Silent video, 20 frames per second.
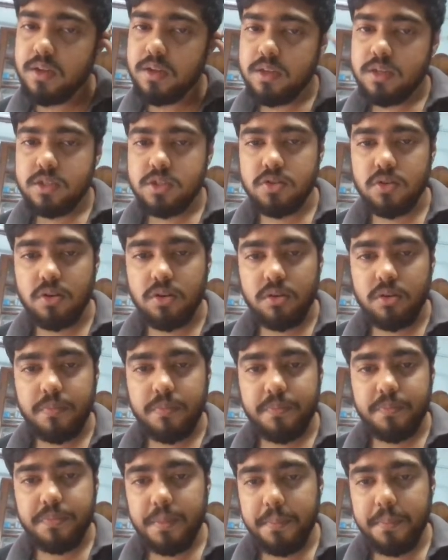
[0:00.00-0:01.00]
So
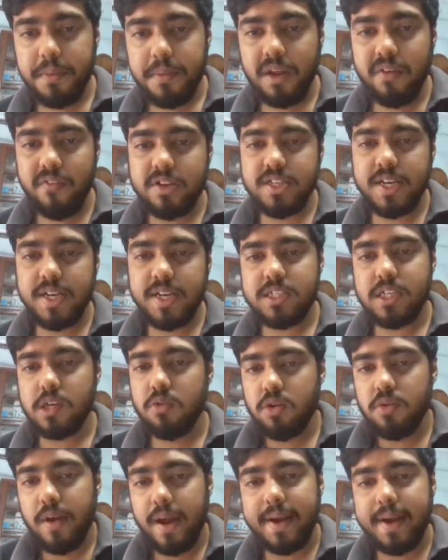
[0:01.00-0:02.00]
previous end is equal
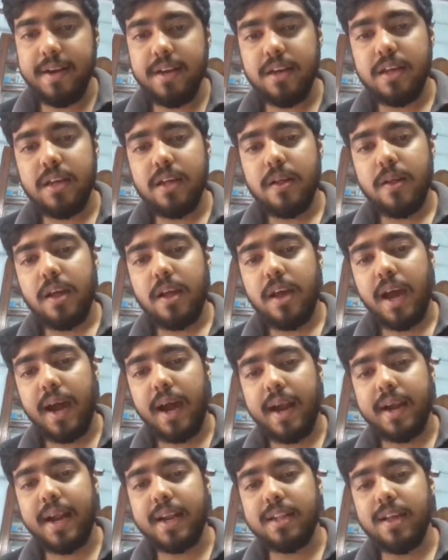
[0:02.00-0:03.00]
to end,
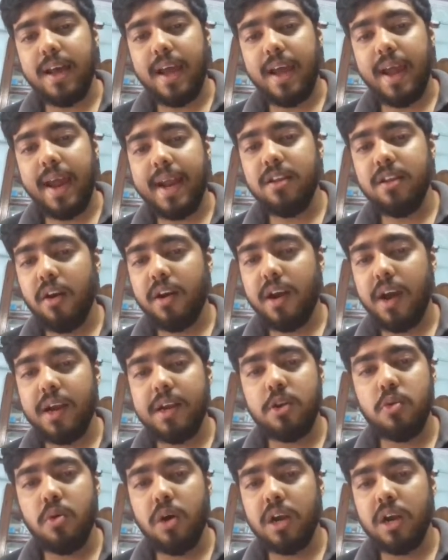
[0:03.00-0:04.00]
and at the end you can
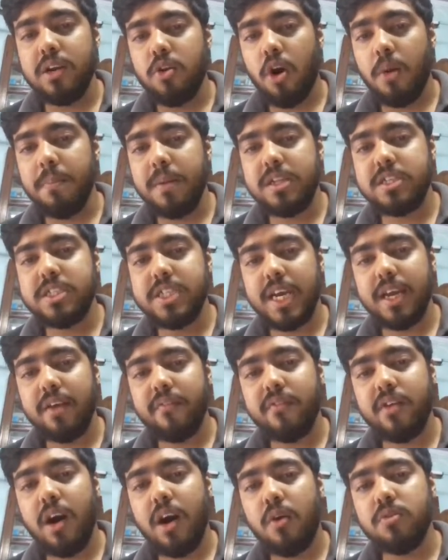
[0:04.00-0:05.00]
do a normal check.
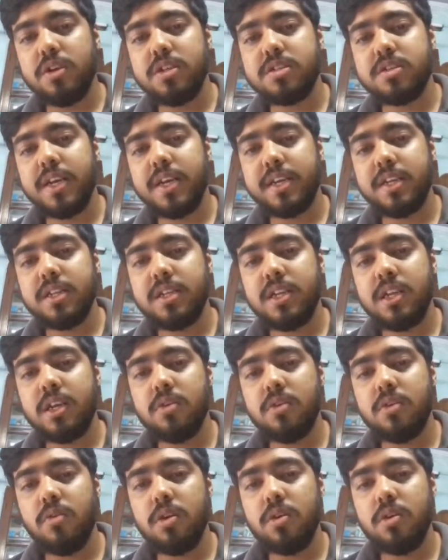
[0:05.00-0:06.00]
If count is greater than or
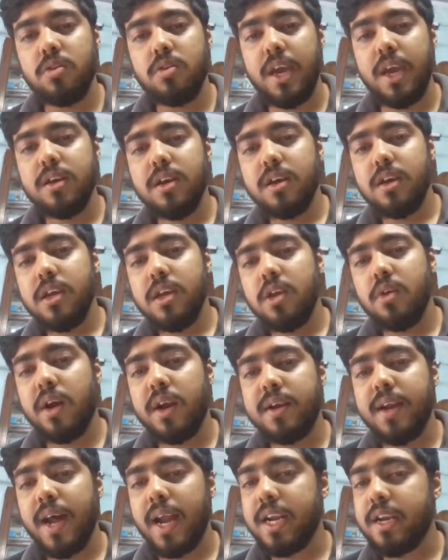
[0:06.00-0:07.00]
equal to k, you
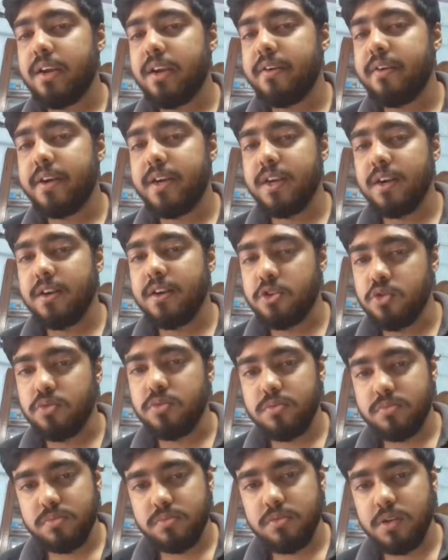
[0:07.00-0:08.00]
can directly return true.
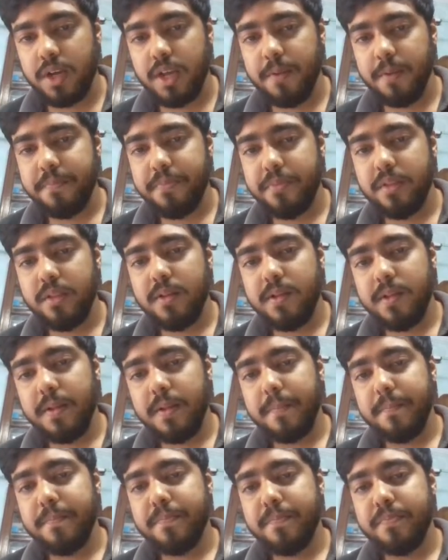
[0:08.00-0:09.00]
Okay.
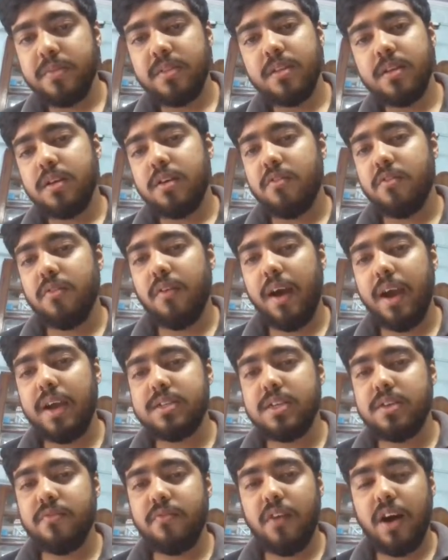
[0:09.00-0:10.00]
Why
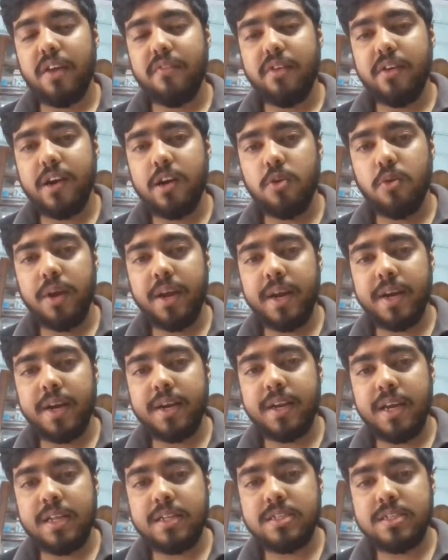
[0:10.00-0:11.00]
we are doing it
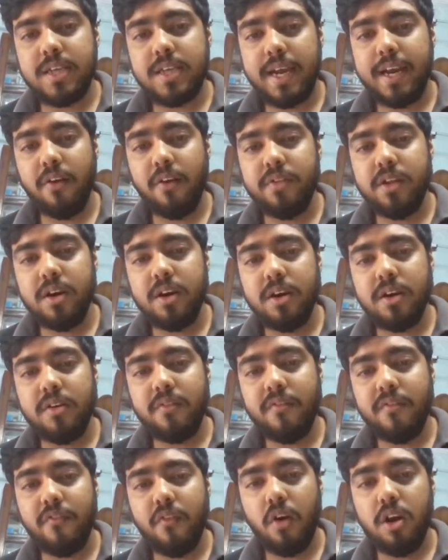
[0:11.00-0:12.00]
inside of the
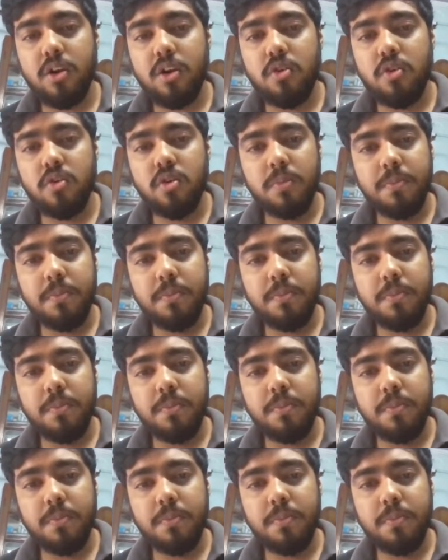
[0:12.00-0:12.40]
for loop?